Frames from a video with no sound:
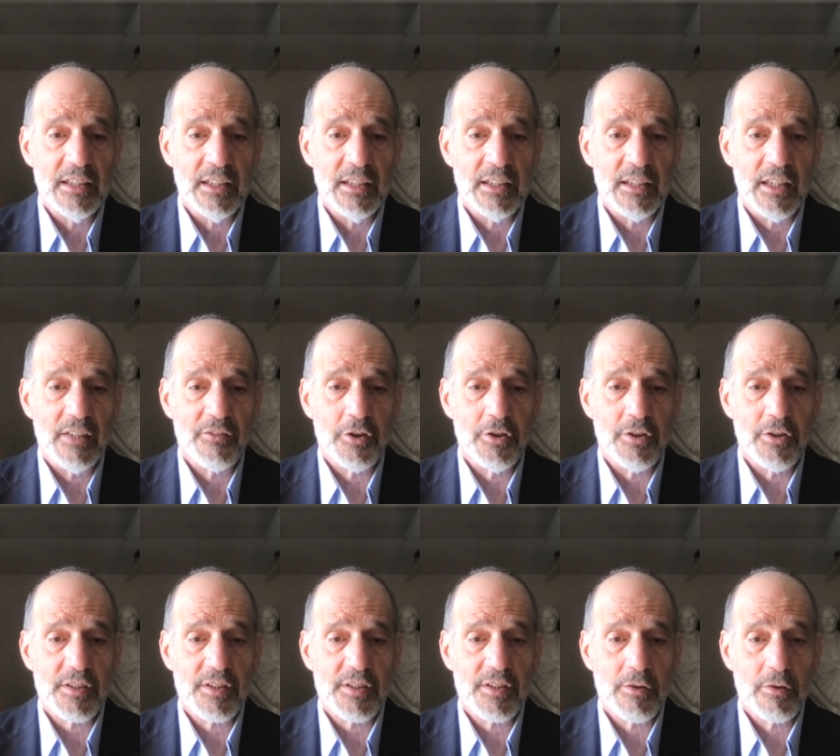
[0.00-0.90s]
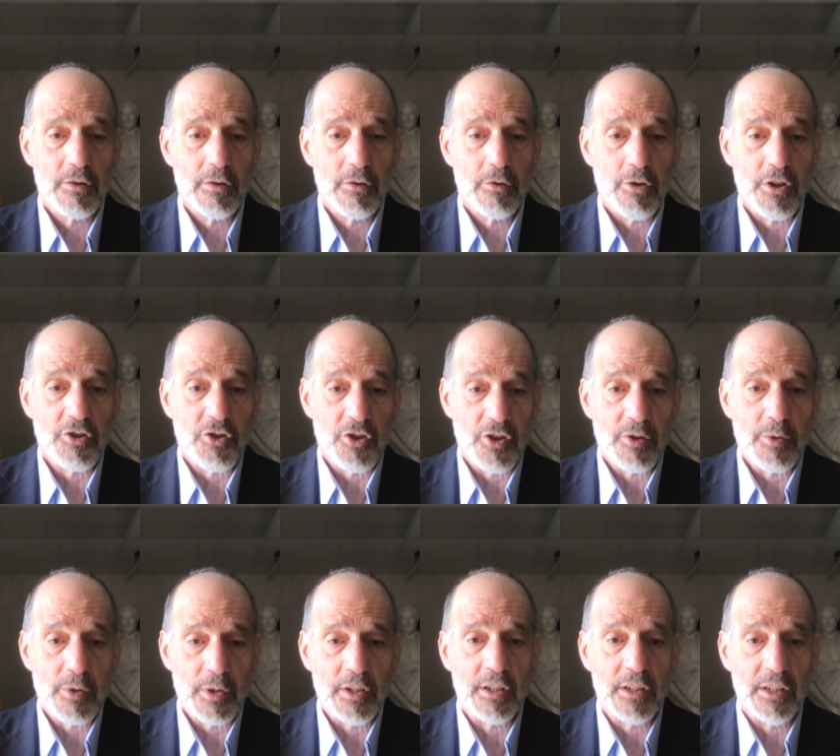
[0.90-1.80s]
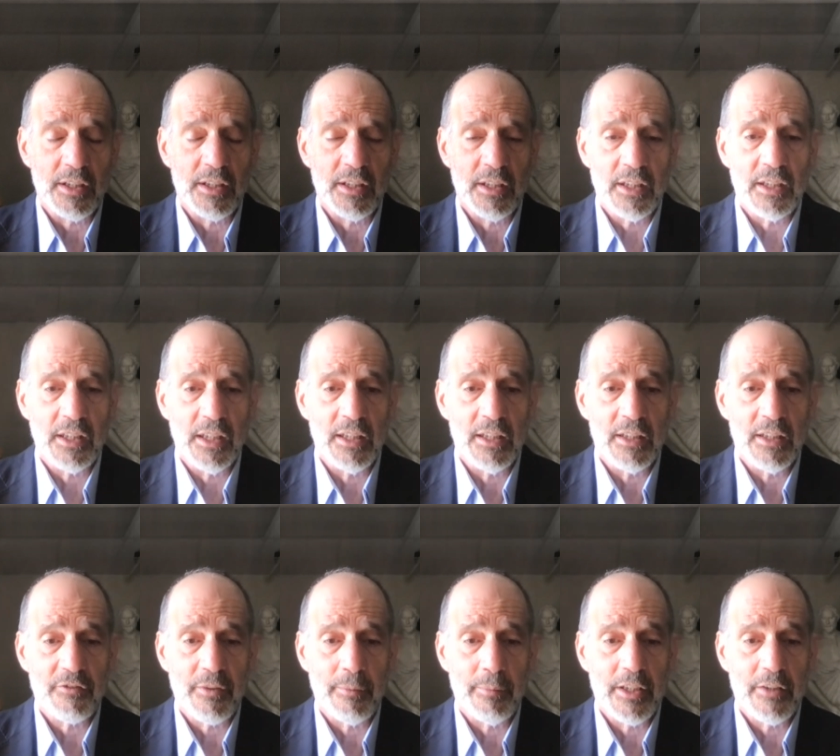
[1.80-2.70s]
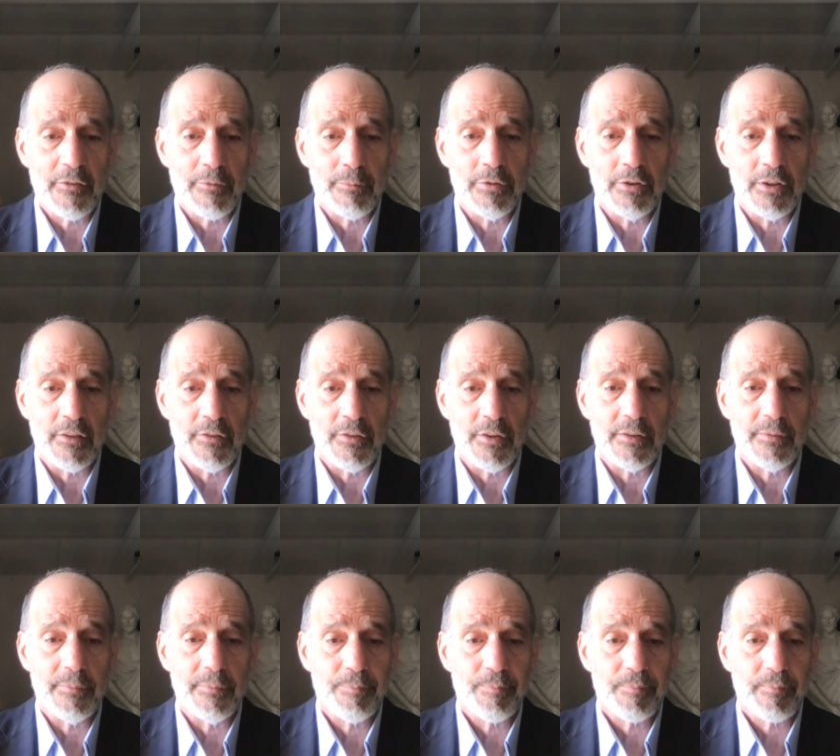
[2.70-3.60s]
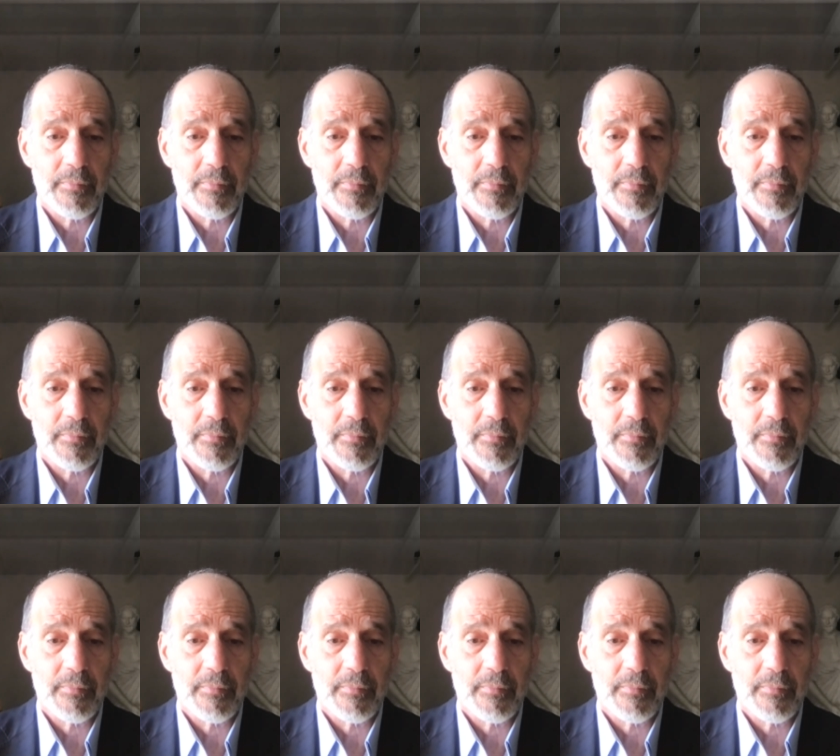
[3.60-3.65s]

Of course, Christians would look at it in from a different point of view.